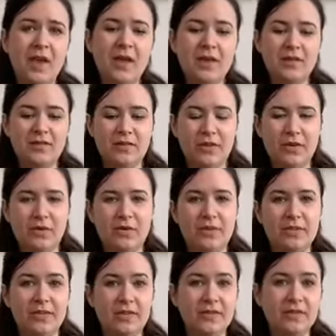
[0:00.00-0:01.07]
So
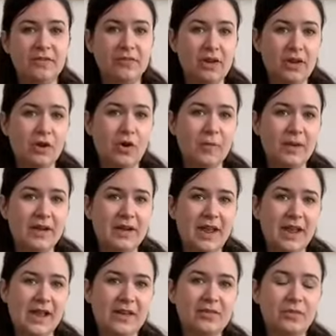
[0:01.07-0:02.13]
this is really common in
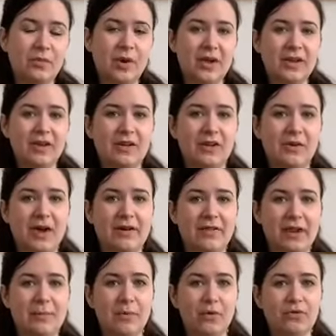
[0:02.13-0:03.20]
AS when you have
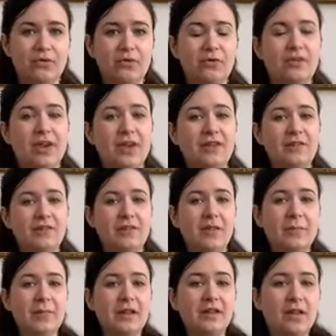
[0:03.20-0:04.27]
any postural changes
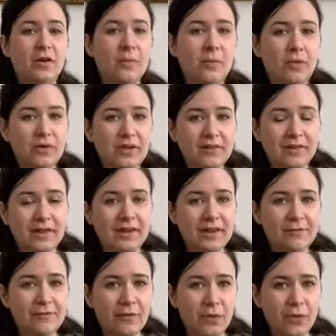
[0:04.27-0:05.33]
that mean that your body is leaning
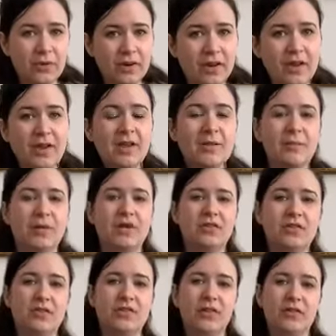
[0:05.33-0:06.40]
forward, because
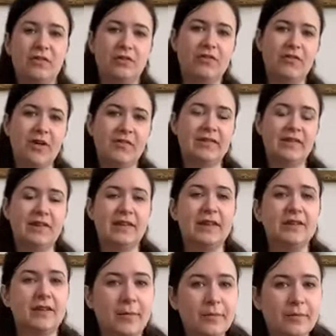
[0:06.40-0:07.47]
your centre of gravity
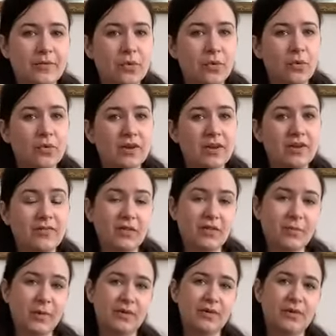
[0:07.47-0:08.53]
then comes forward, and in
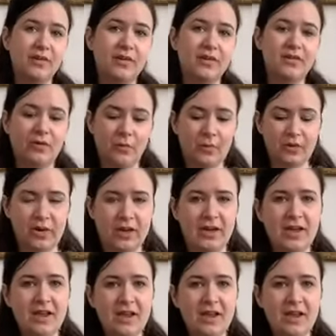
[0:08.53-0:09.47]
response to this your body